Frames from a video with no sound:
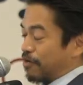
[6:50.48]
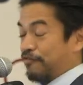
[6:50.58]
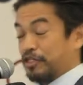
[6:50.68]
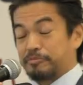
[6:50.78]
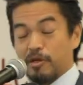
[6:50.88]

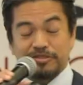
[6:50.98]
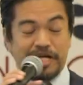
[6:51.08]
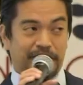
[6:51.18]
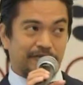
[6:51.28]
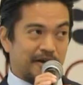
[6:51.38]
fishbone
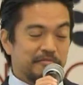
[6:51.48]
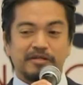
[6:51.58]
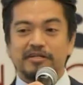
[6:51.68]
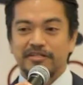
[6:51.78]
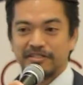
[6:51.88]
diagram.
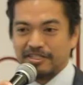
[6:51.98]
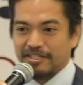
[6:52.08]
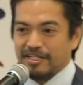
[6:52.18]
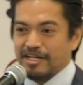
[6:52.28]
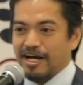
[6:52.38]

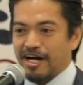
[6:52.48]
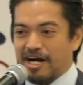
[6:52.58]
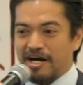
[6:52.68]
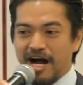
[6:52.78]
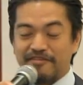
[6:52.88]

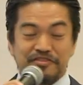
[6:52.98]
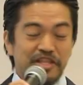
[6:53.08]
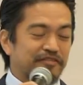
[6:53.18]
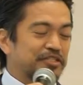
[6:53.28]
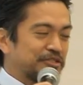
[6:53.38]
Uh, I've
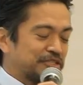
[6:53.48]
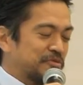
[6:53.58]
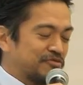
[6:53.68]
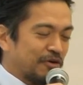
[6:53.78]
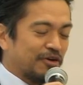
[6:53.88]
never used it
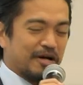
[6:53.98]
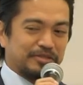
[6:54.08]
before. I